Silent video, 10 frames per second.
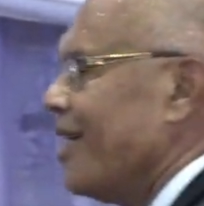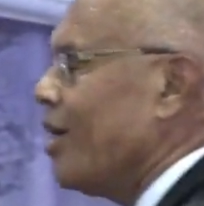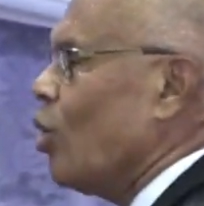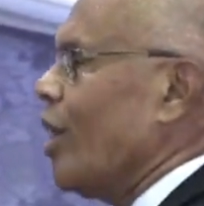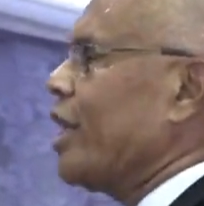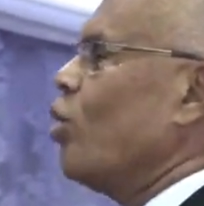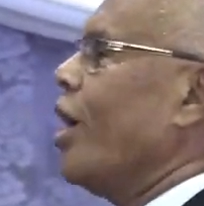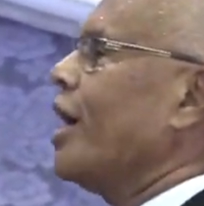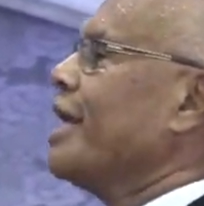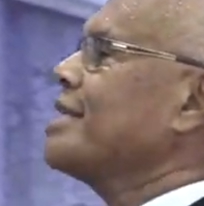When the
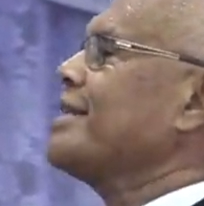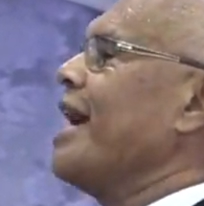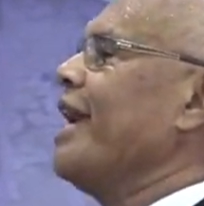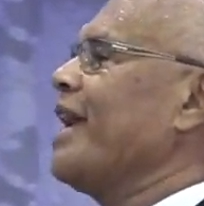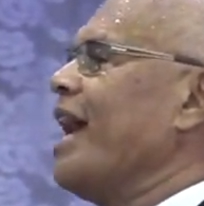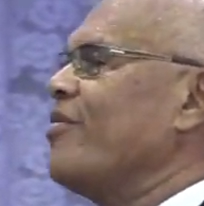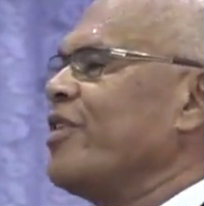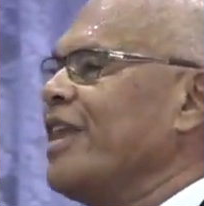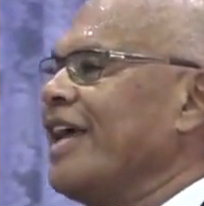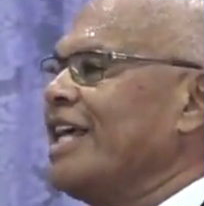world is saying
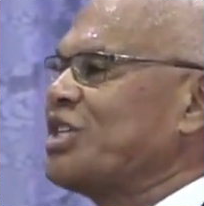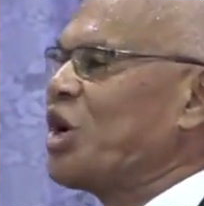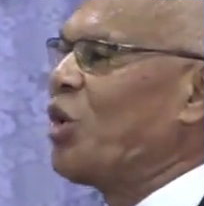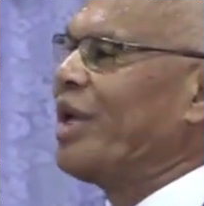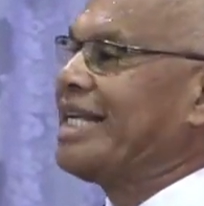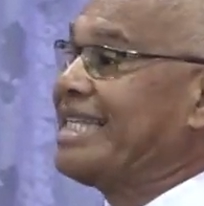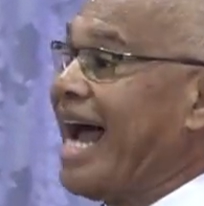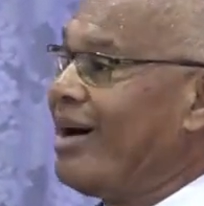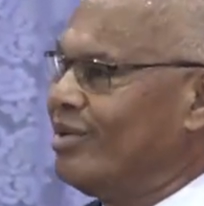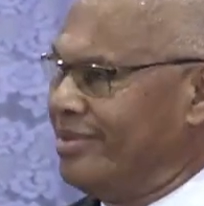everything is going
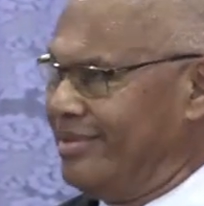down,